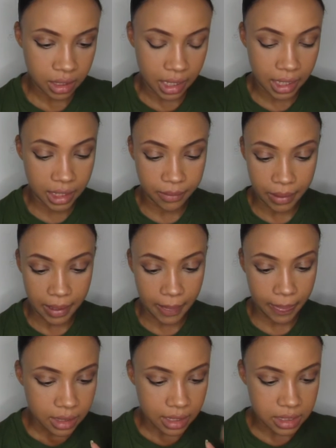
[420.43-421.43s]

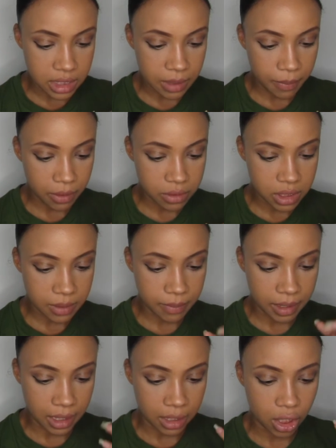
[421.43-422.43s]
Anyway, this is supposed to be
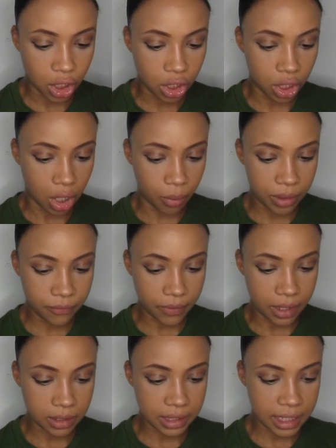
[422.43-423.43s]
like a glowy
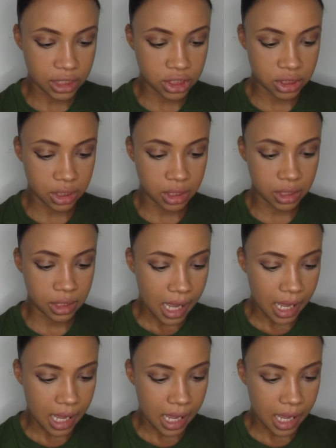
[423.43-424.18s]
foundation,